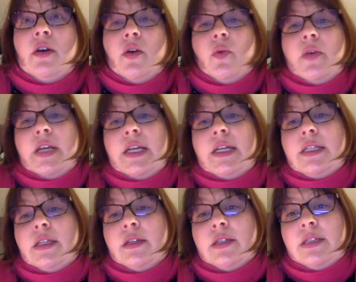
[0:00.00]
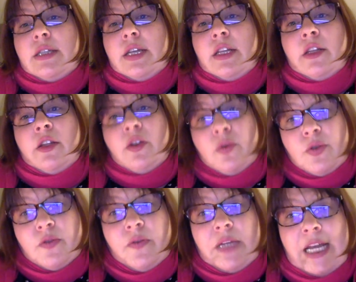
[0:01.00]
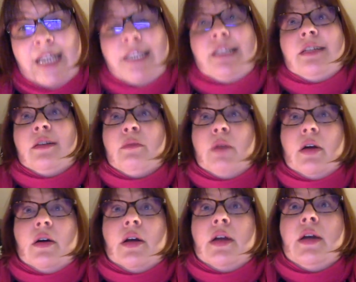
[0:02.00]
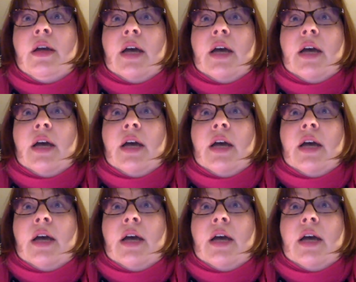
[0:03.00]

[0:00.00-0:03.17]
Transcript: we need to understand that the laws of the land still apply